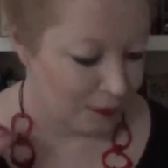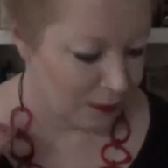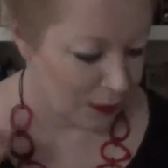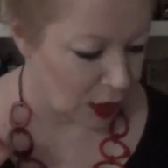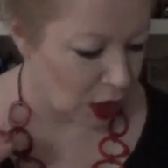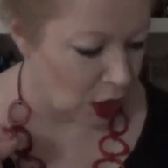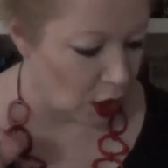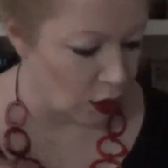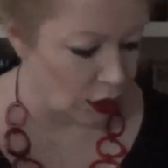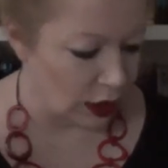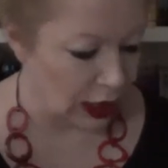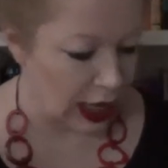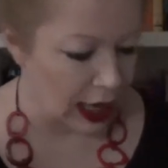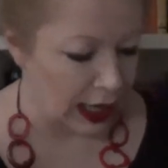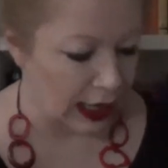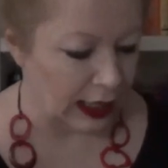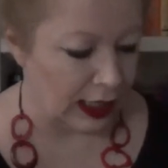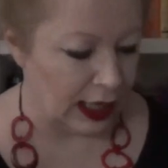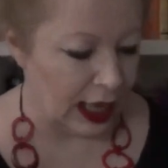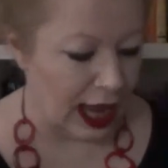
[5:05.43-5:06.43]

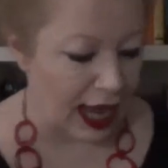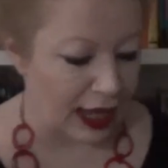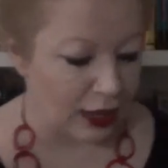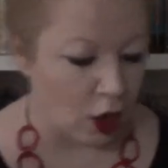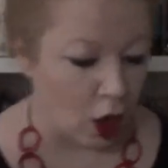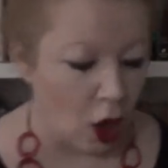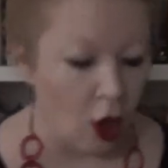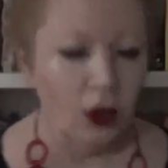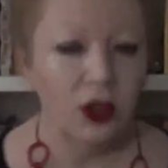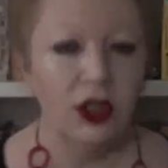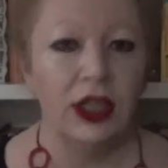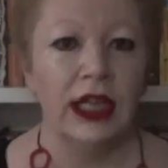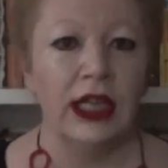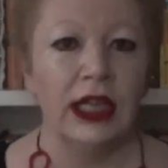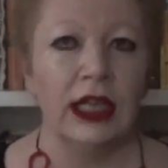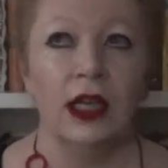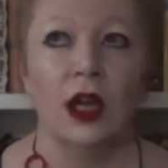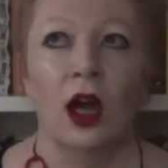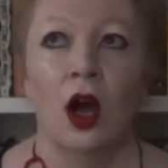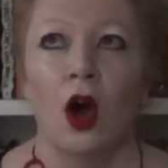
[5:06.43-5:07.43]
Okay, and
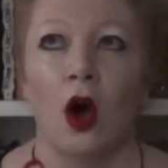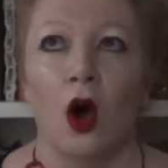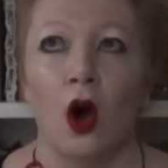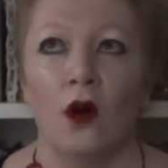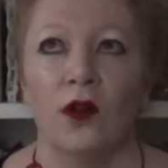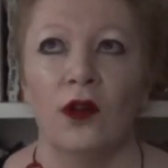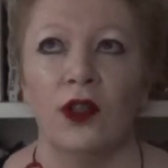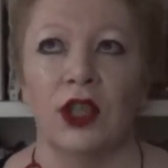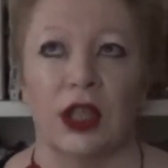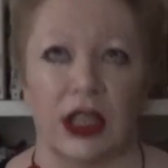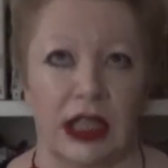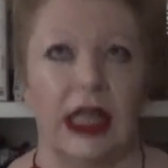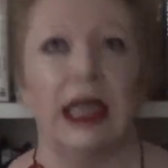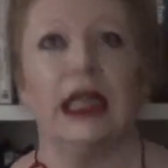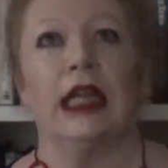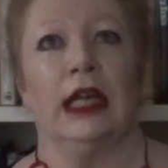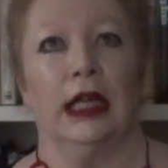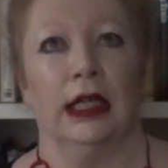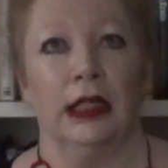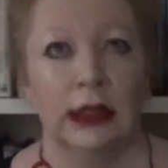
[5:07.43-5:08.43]
Onyi offers a
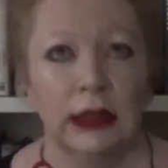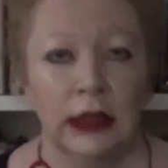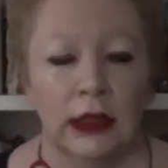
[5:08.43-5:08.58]
kicker